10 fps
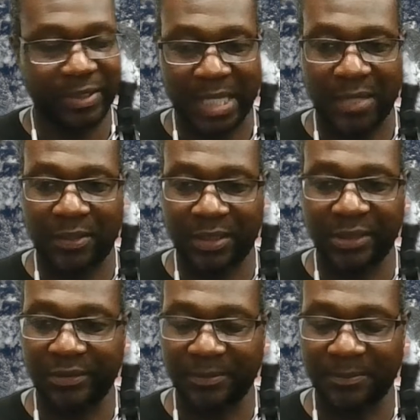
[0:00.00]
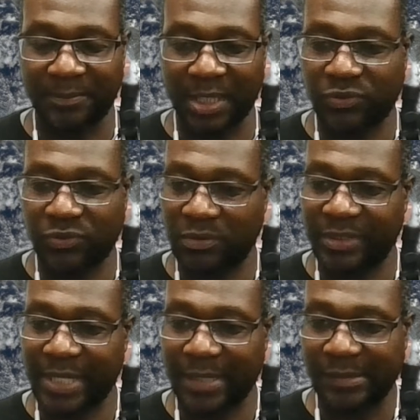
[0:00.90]
doing now. I need to make
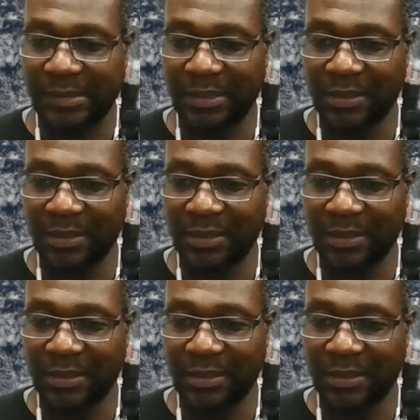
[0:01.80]
sure that